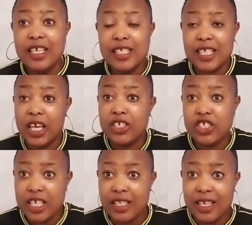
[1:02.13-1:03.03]
His
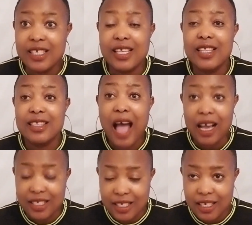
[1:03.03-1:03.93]
kitchen is
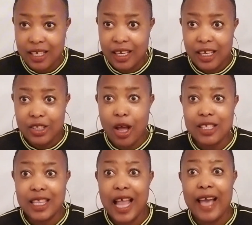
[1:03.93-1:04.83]
intact.
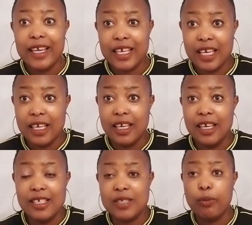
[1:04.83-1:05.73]
Not like
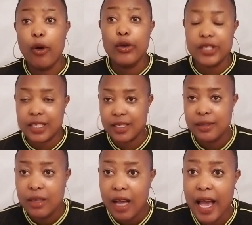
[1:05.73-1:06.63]
his
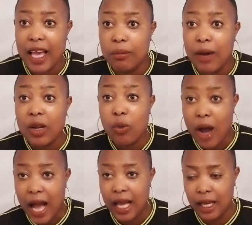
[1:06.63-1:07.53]
boss,
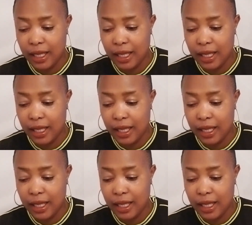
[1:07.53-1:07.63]
Ayamalwa.